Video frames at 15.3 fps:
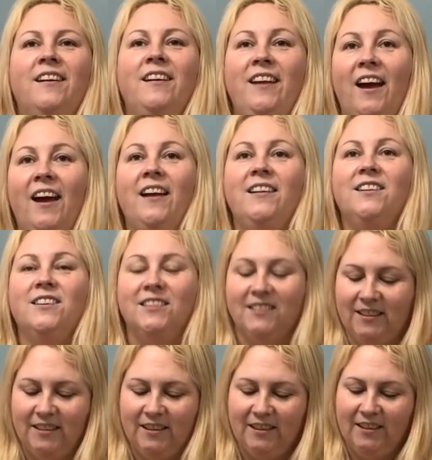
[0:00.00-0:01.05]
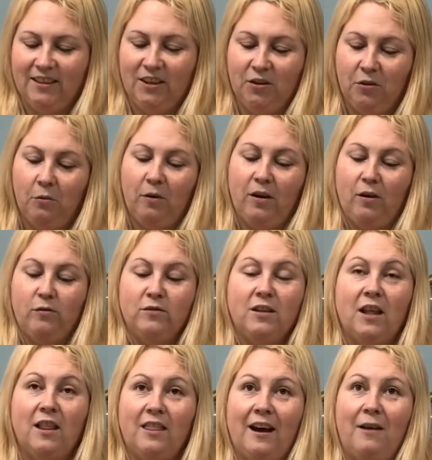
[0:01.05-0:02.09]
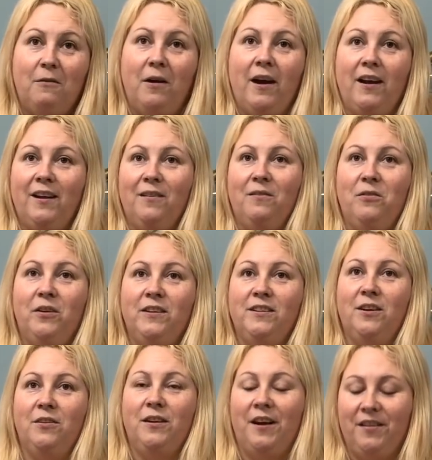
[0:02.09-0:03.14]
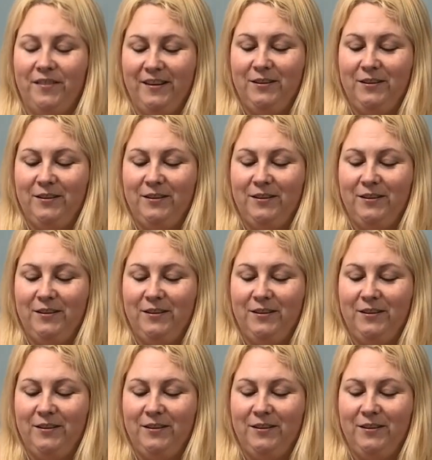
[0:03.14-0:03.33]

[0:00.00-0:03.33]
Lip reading: Yeah, it does. The other one goes that way for it to go down.